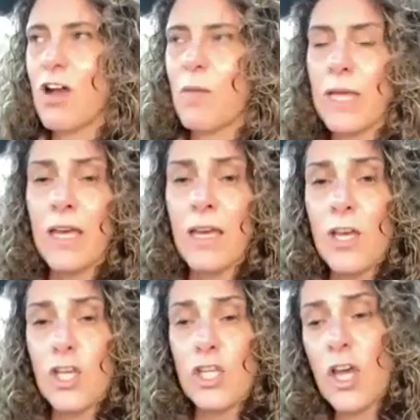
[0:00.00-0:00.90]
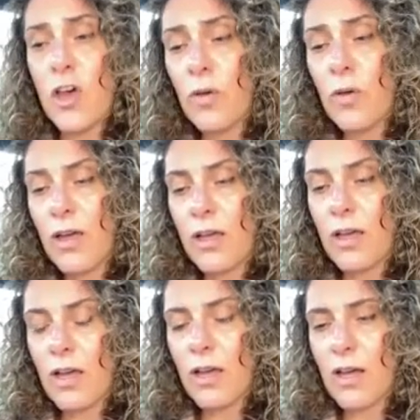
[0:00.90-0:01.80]
Rob. So
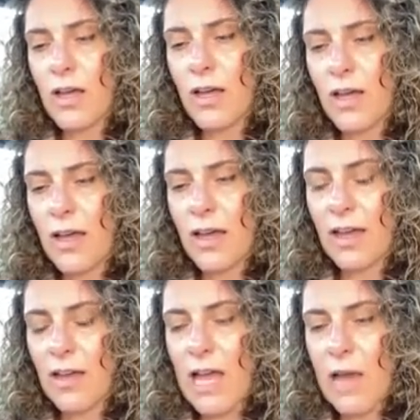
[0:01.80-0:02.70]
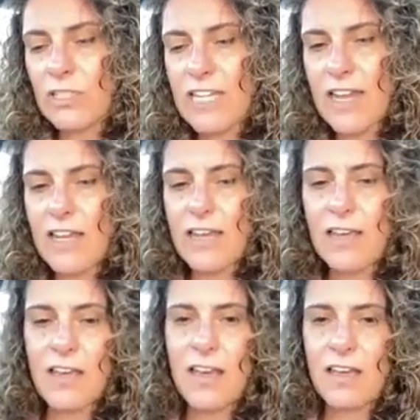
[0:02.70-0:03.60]
I was telling